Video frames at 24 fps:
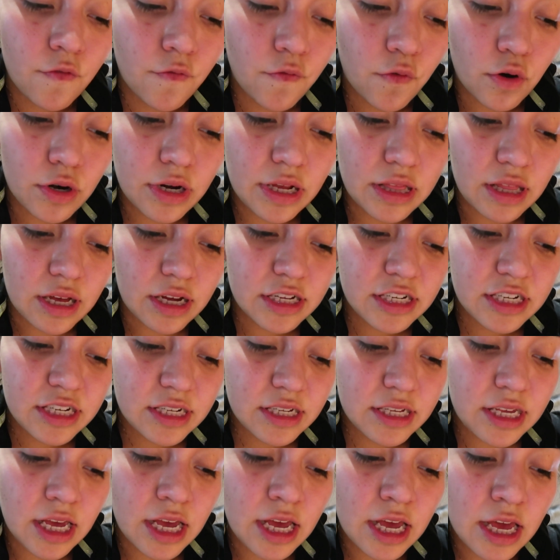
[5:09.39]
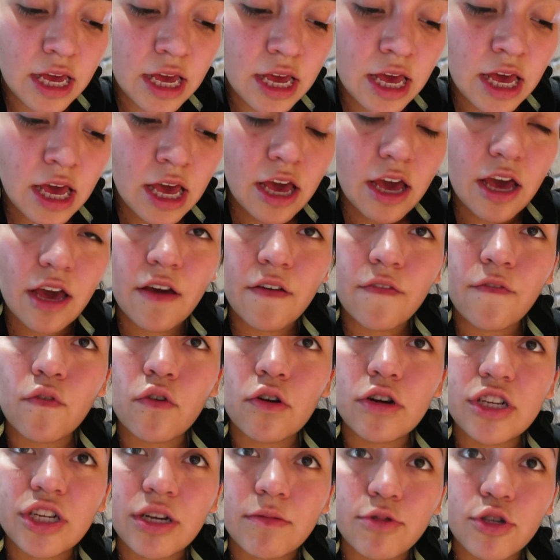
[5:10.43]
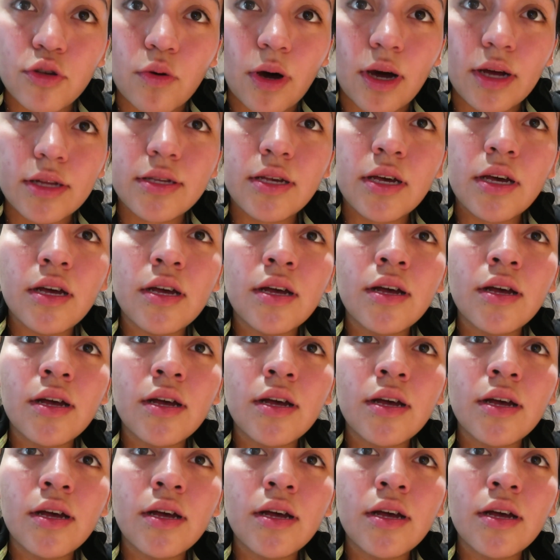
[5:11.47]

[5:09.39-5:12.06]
40 lunges, and 4 jump squats.